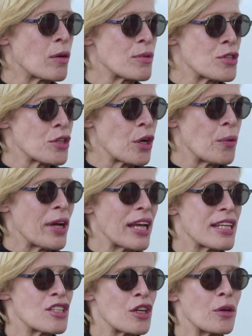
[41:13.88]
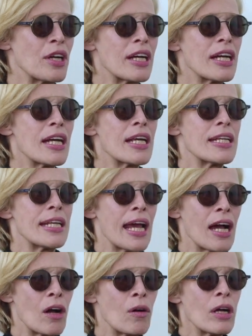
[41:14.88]
it was going. And so
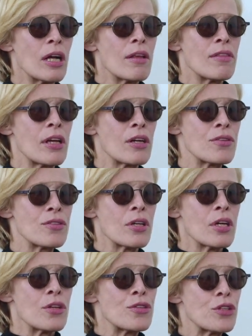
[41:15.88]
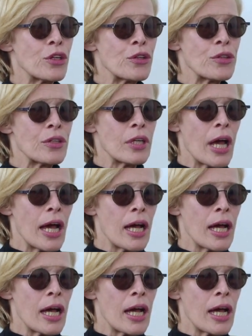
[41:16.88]
now there's certain